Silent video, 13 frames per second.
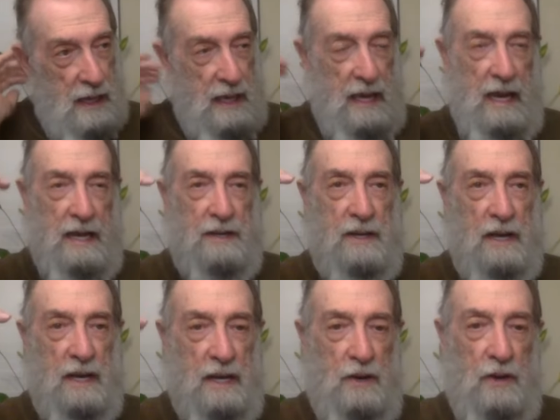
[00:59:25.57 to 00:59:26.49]
And
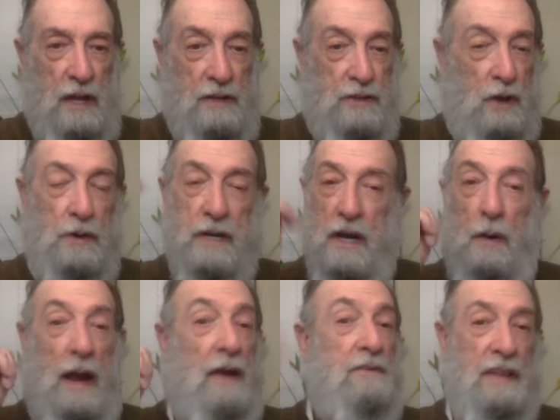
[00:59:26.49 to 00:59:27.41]
uh, in, in
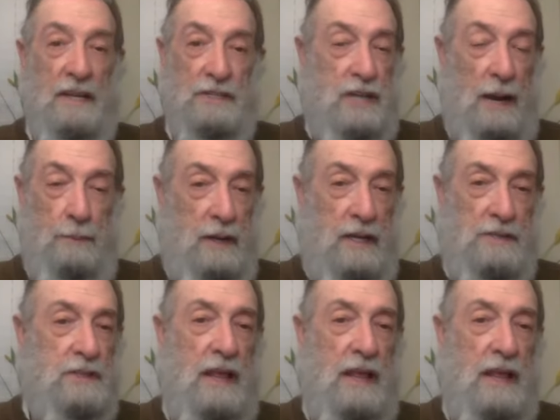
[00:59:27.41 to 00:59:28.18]
Tokyo, everything is Japanese.